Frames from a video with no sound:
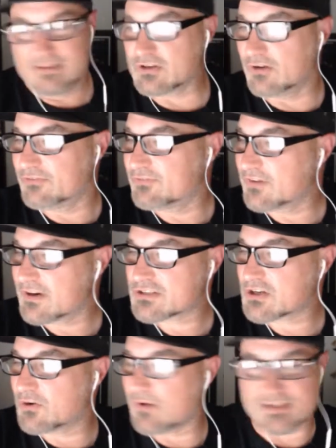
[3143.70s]
So
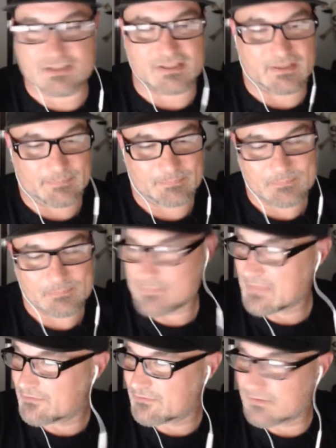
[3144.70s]
first question.
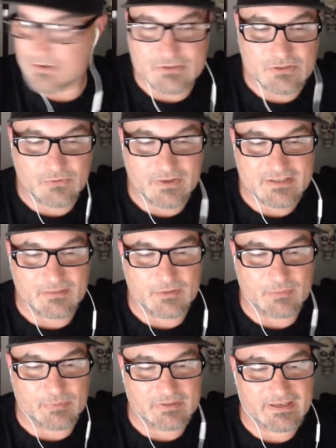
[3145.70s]
First question. I'm going to put